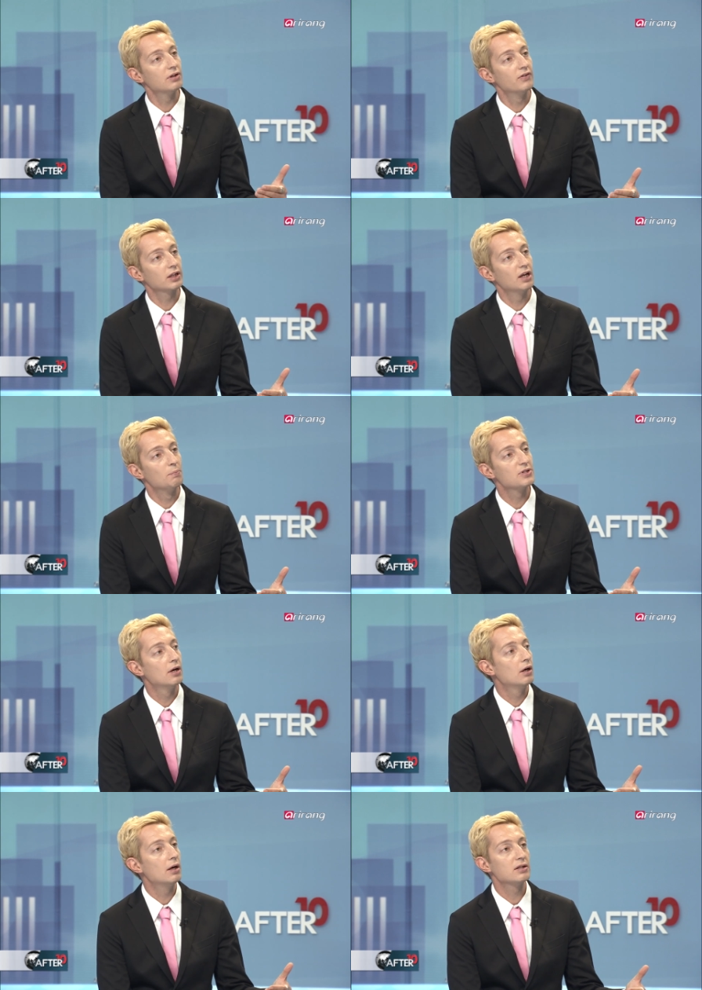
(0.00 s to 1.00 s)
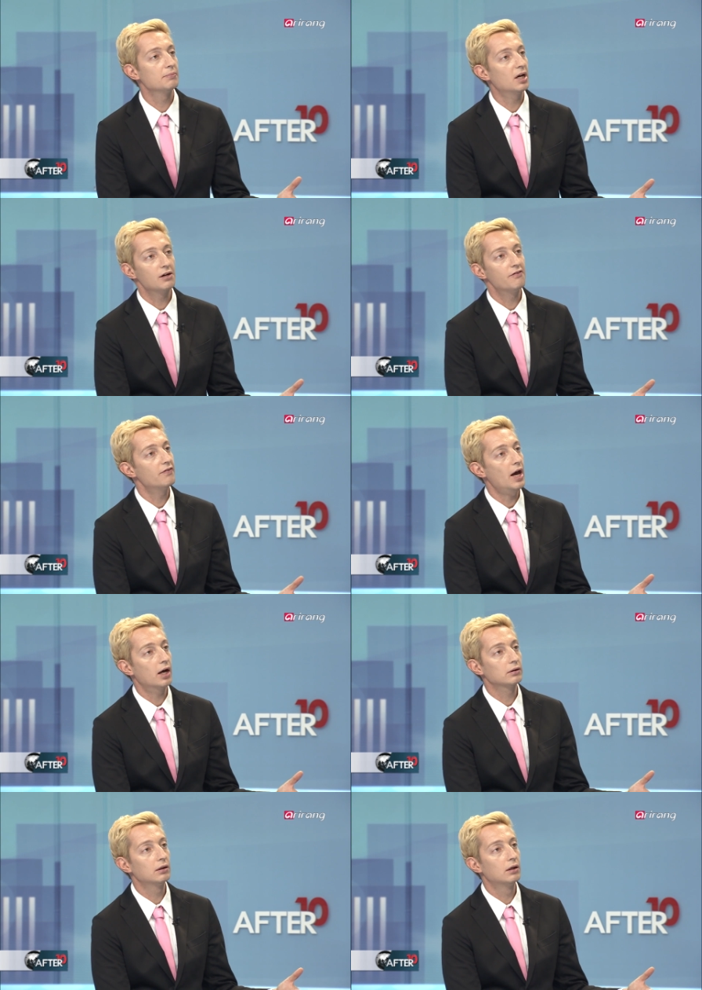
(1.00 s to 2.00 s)
the victims. As a matter of
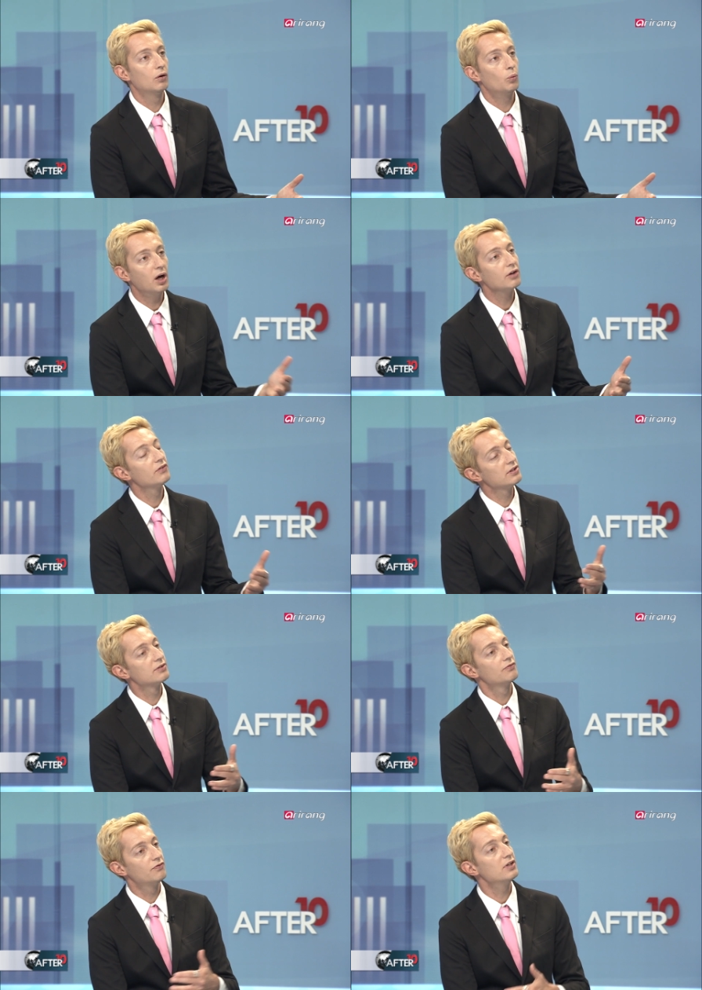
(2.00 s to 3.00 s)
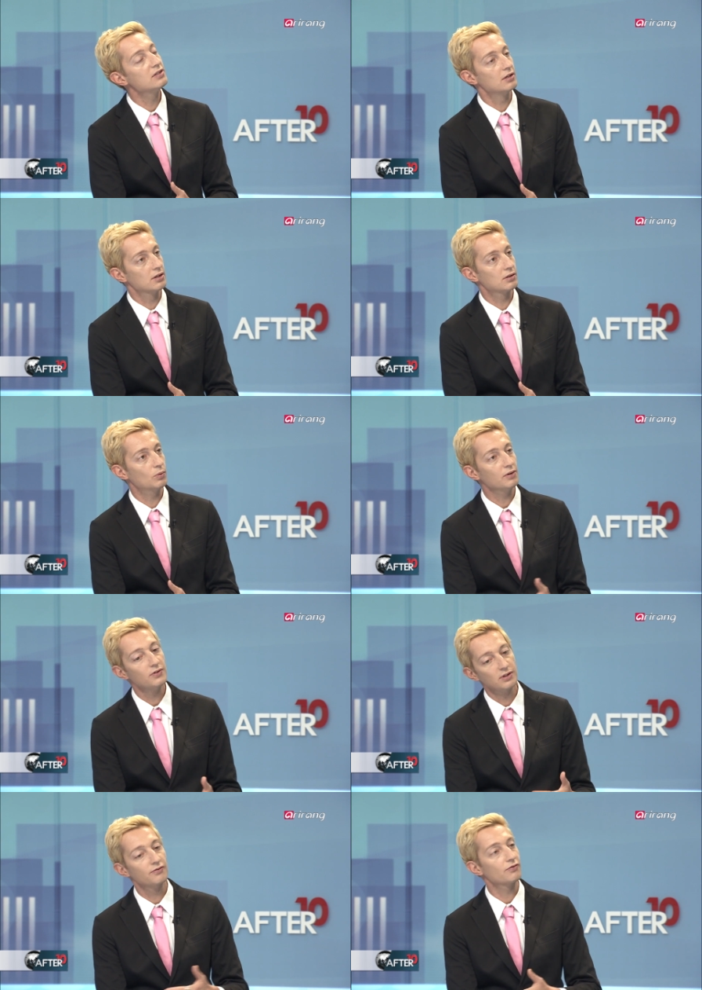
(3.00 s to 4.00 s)
fact, one of his
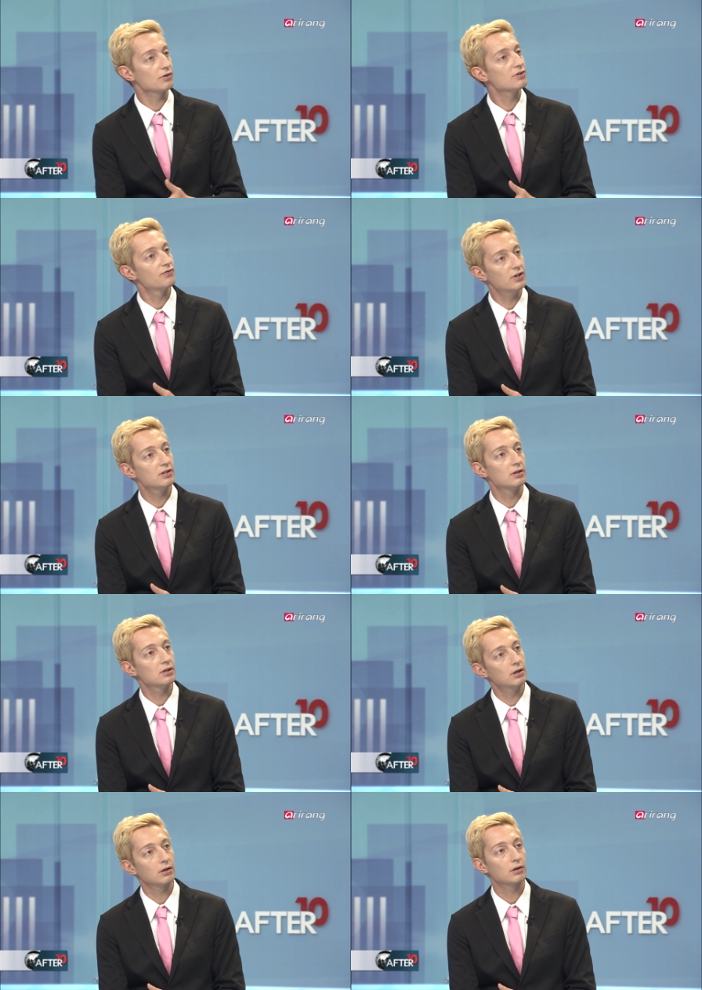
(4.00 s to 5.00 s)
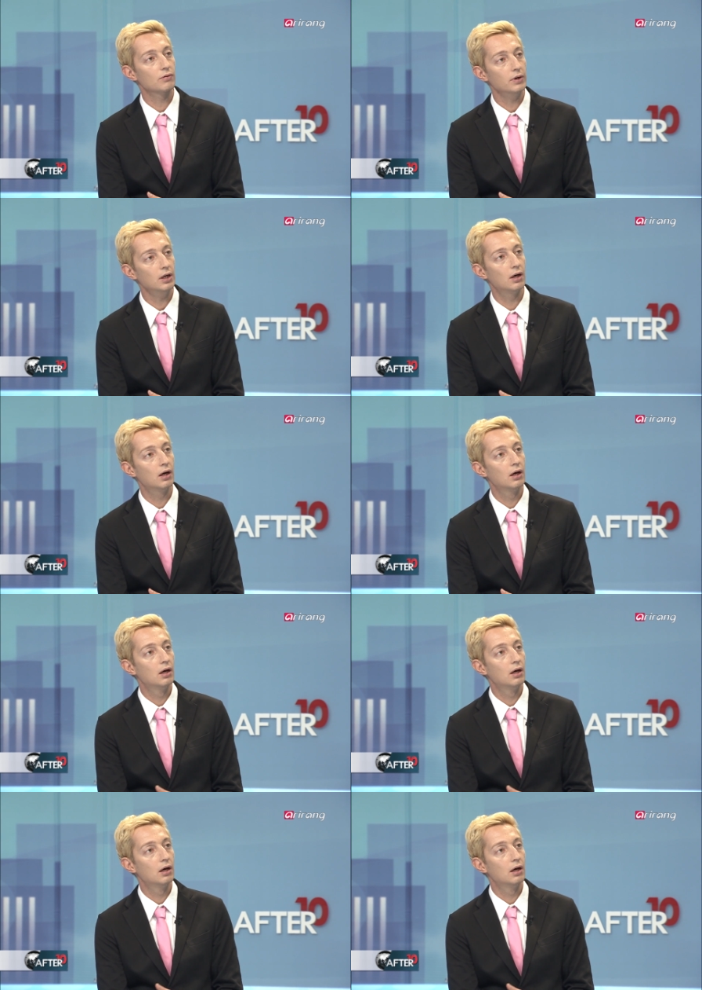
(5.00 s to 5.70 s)
first visits here in Korea